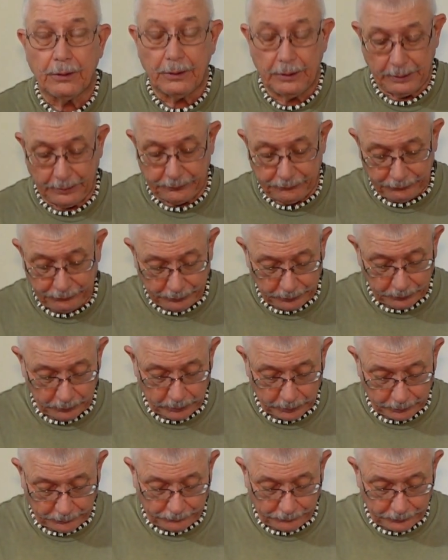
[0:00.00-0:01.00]
that you could
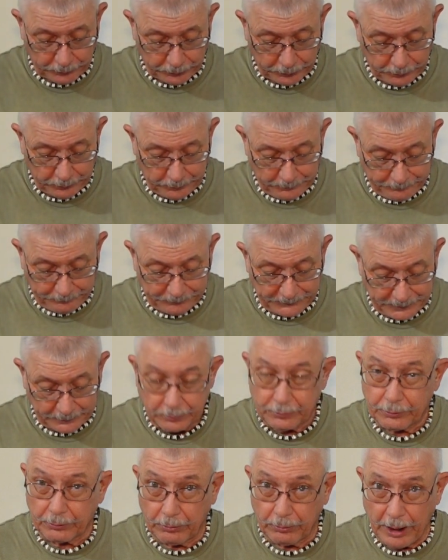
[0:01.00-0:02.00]
look through
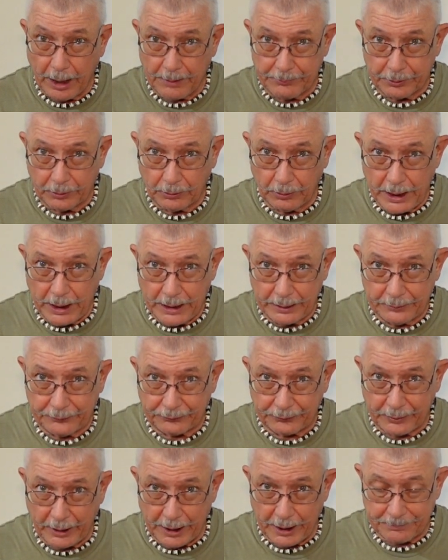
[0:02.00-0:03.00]
to grab your
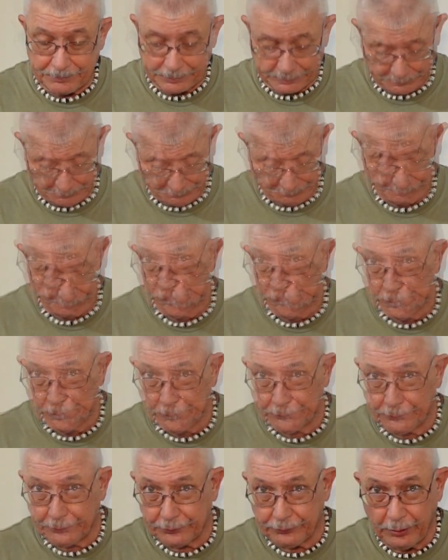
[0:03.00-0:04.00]
landscape.
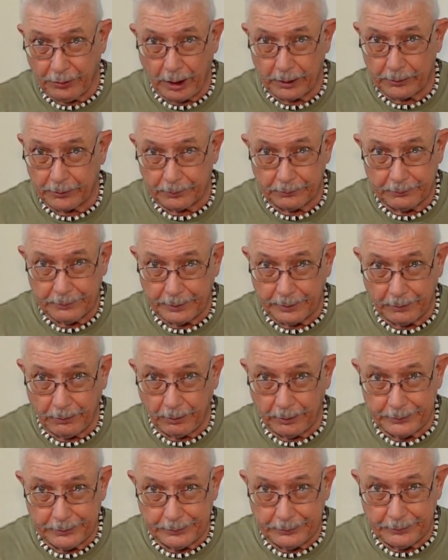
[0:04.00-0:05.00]
Is the shutter, and
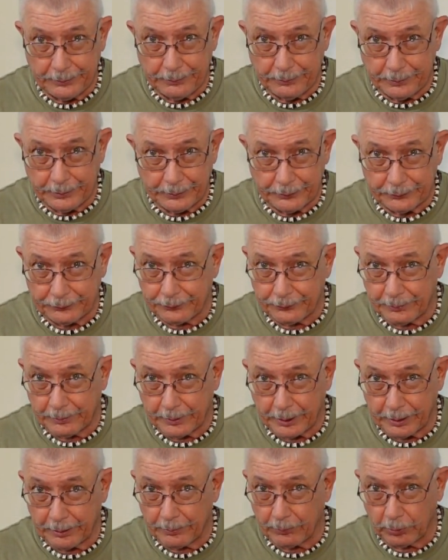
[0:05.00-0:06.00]
all you do is,
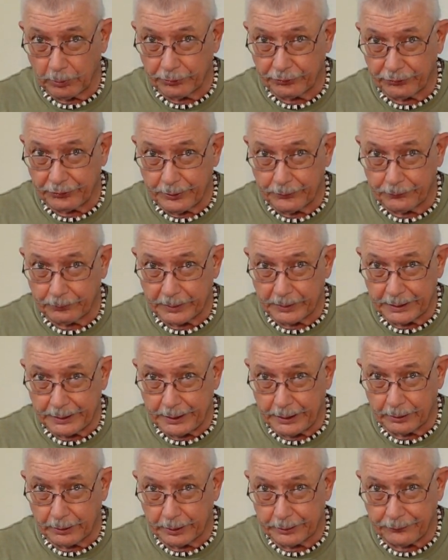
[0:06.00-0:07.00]
and we'll see if we can
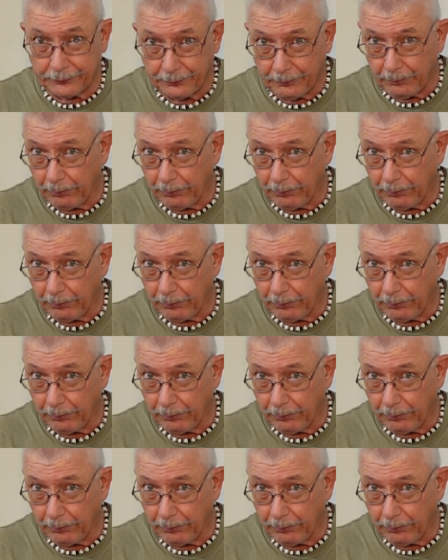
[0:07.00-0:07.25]
hear it.